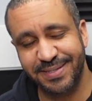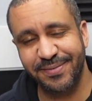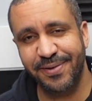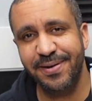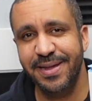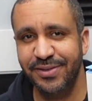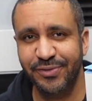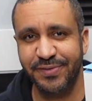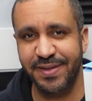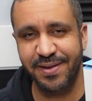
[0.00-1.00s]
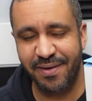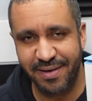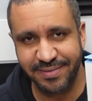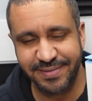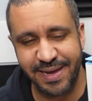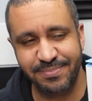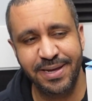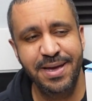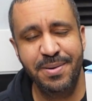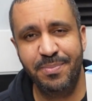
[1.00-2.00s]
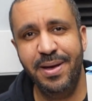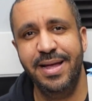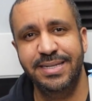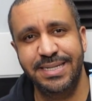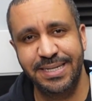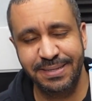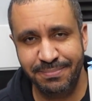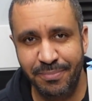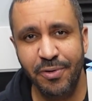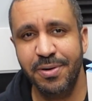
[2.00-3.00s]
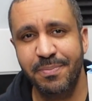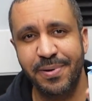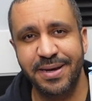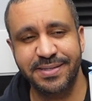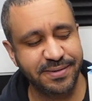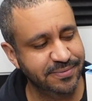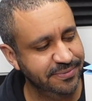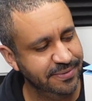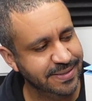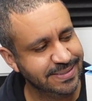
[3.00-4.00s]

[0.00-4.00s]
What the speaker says: It's a very interesting concept, but more impressive